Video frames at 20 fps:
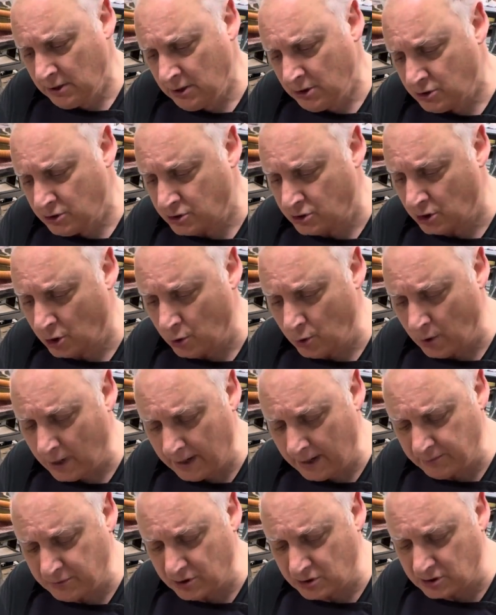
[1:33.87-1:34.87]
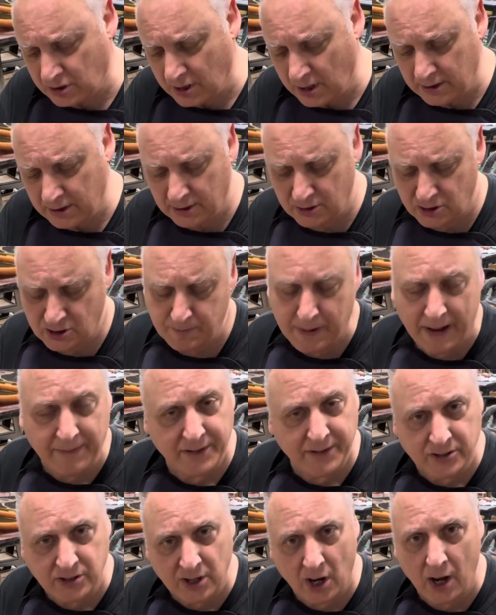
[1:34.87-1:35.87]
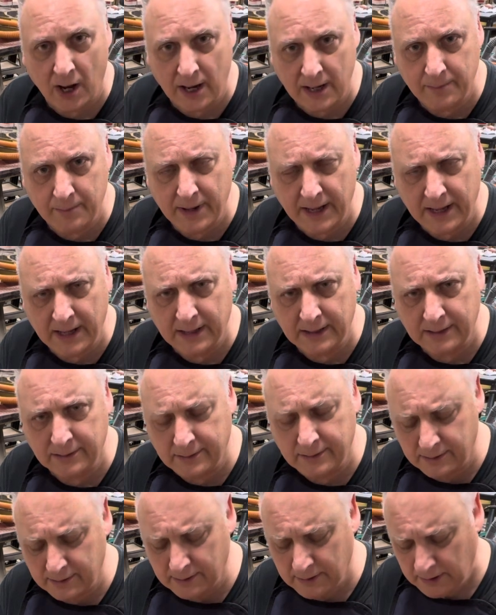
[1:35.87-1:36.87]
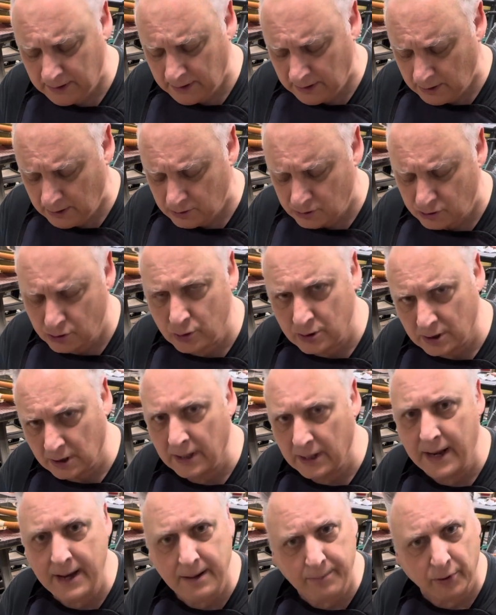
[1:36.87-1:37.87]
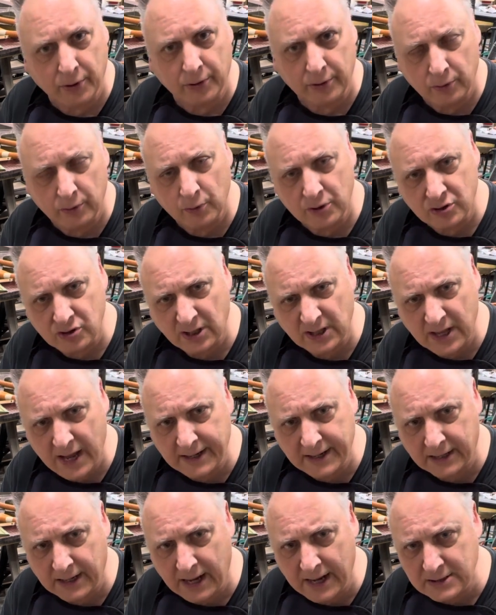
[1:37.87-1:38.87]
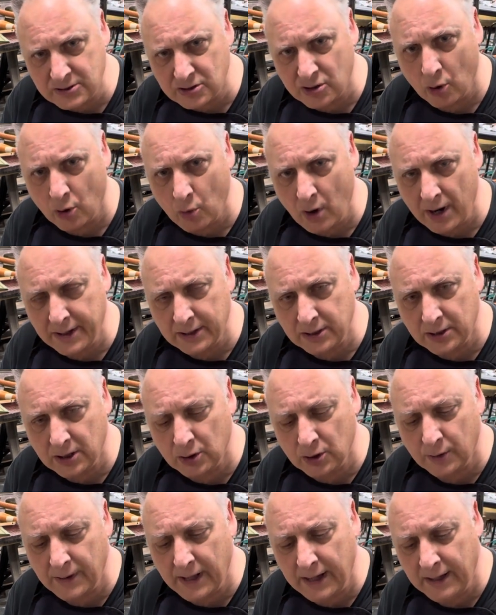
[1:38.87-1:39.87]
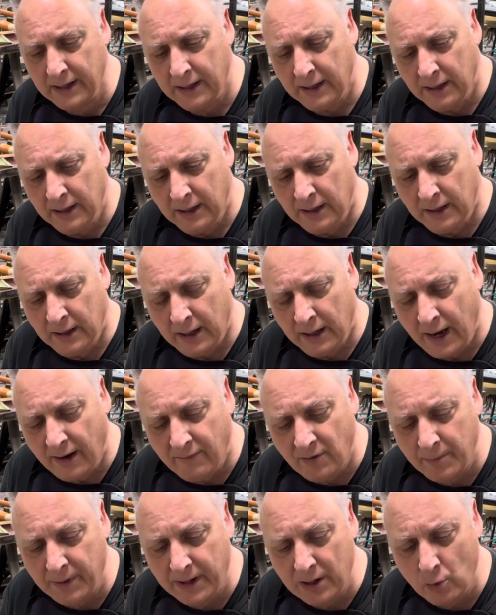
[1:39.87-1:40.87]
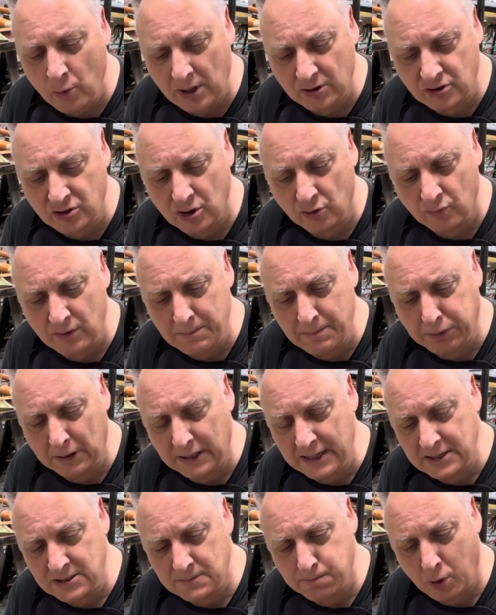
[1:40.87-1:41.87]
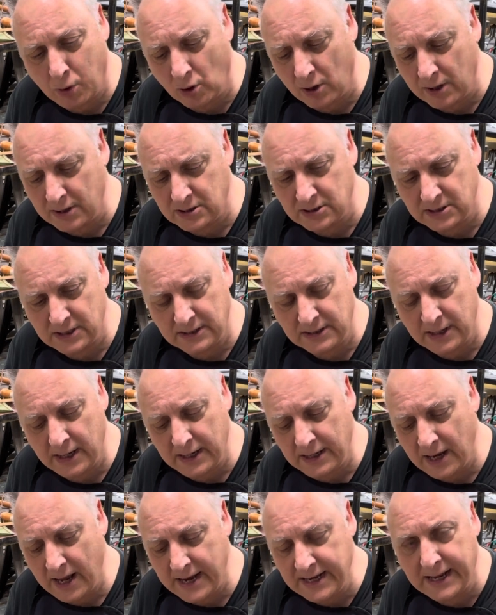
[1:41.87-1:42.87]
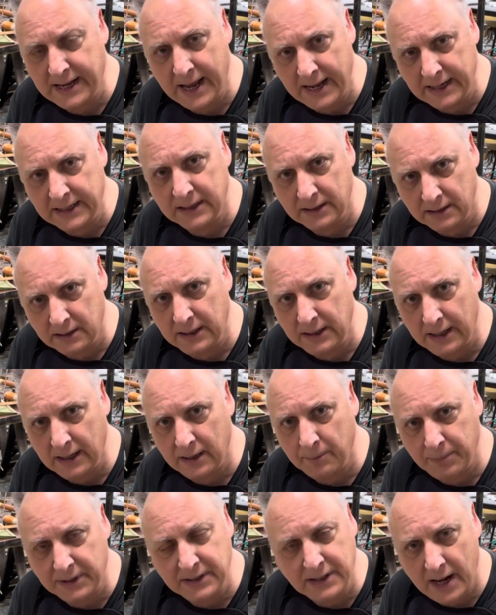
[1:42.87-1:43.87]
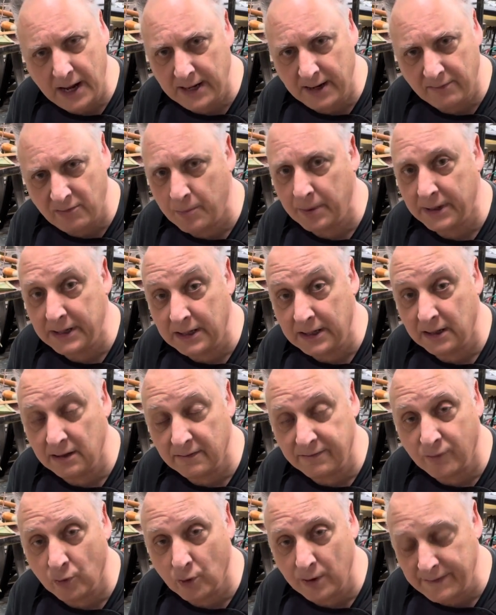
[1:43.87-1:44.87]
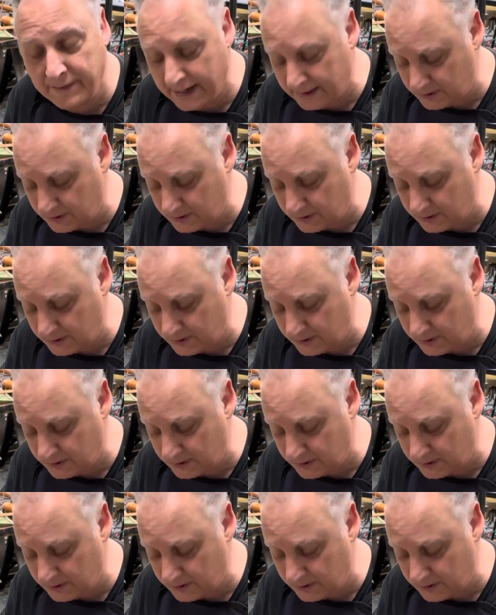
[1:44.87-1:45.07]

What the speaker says: So I'm just gonna spend the time and do the labor, which a lot of guys don't want to do. Everybody wants to replace parts, and I get it, yeah, but not everybody can afford that,